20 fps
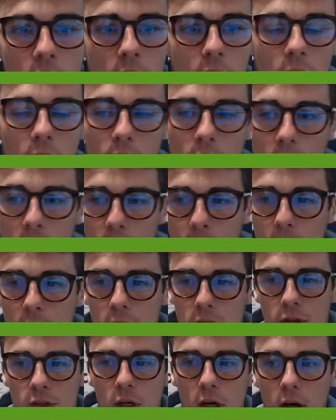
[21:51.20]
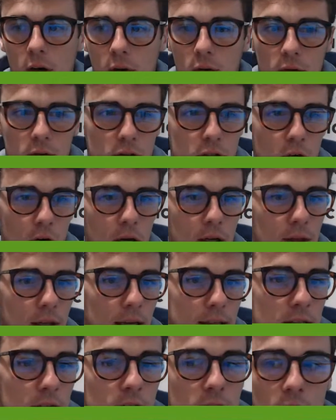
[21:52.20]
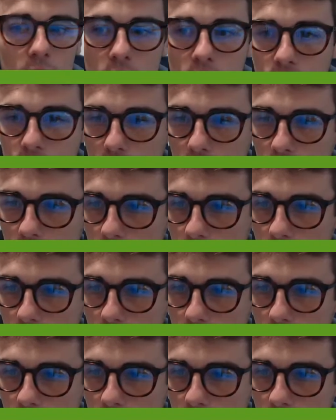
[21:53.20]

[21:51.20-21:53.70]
So John, that's another really